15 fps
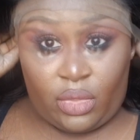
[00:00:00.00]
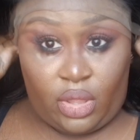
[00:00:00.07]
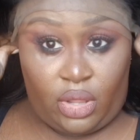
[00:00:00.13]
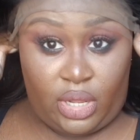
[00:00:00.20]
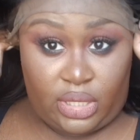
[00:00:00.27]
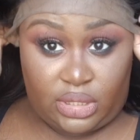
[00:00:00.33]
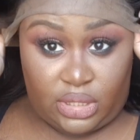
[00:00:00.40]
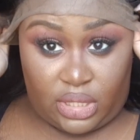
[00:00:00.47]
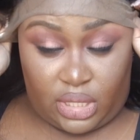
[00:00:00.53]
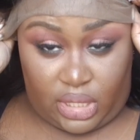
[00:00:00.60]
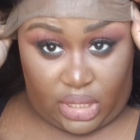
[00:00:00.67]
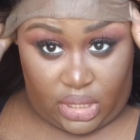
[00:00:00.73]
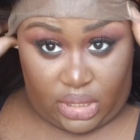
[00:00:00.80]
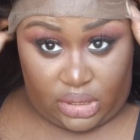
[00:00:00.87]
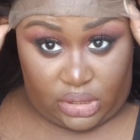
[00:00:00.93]
That's
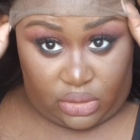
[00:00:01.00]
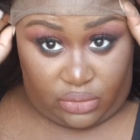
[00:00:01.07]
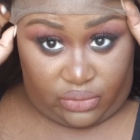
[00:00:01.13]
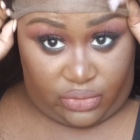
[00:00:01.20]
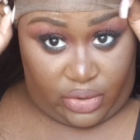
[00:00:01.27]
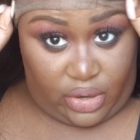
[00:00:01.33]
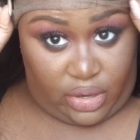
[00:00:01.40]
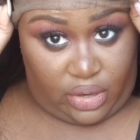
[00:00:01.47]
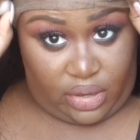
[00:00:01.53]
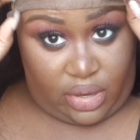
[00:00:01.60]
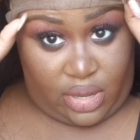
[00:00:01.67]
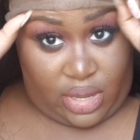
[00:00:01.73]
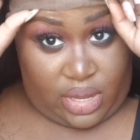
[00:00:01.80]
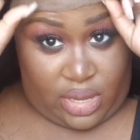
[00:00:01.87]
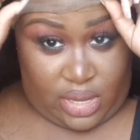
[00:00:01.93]
looking good so far.
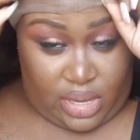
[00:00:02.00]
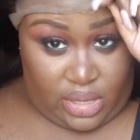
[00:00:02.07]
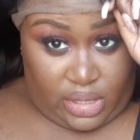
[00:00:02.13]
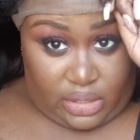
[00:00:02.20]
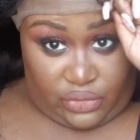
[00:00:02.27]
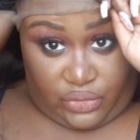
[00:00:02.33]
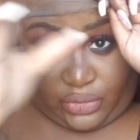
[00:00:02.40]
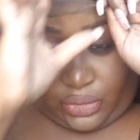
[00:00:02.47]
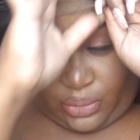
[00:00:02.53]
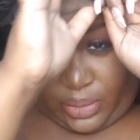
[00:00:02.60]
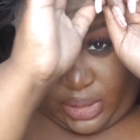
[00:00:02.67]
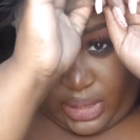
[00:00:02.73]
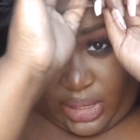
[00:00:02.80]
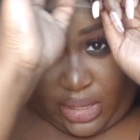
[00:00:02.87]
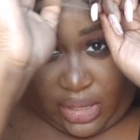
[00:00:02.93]
This feels
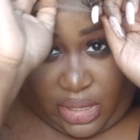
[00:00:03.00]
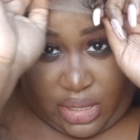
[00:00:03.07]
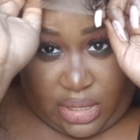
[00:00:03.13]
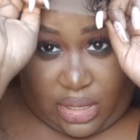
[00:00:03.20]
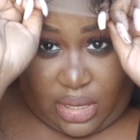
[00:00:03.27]
really good